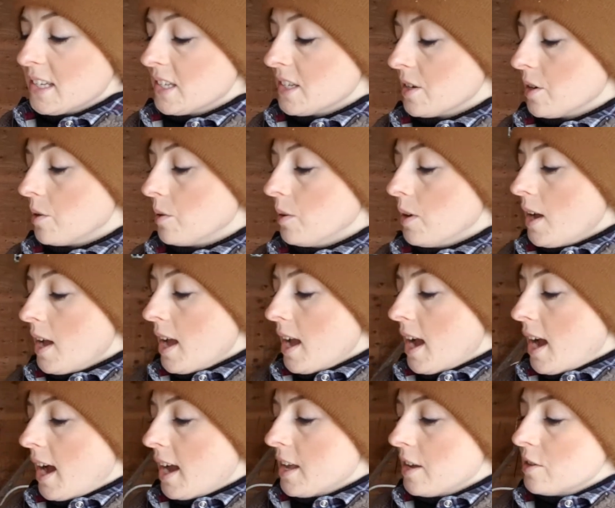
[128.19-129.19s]
So
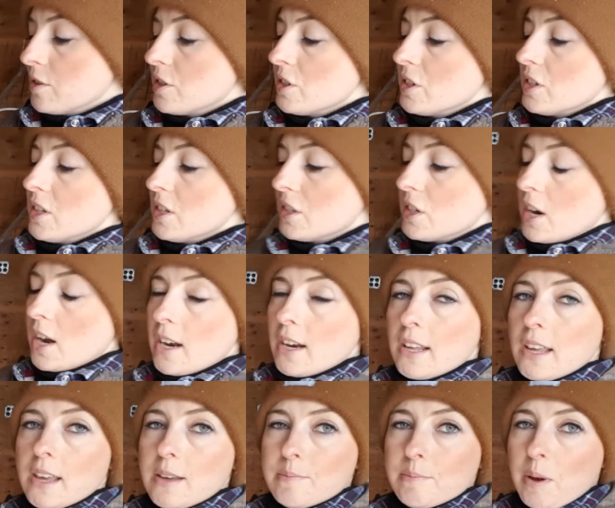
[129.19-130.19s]
I usually try to
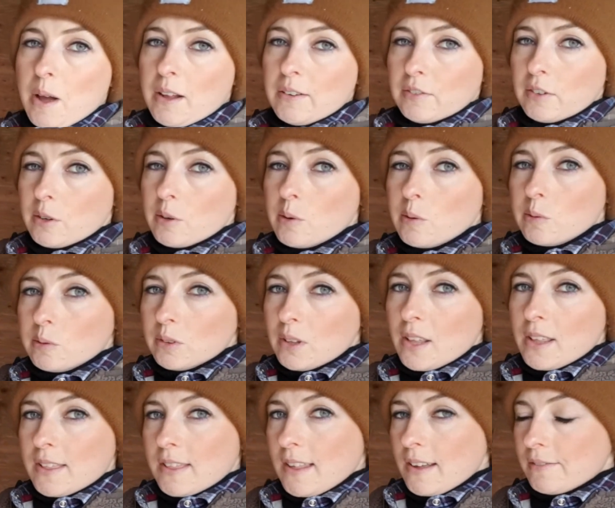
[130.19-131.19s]
keep mine for
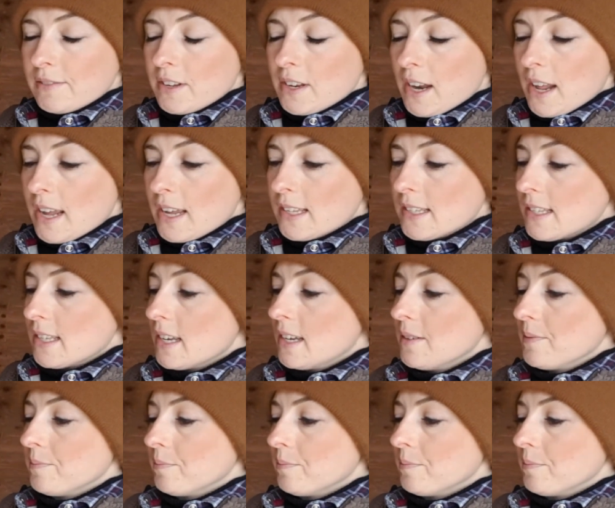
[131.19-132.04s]
only 7 days,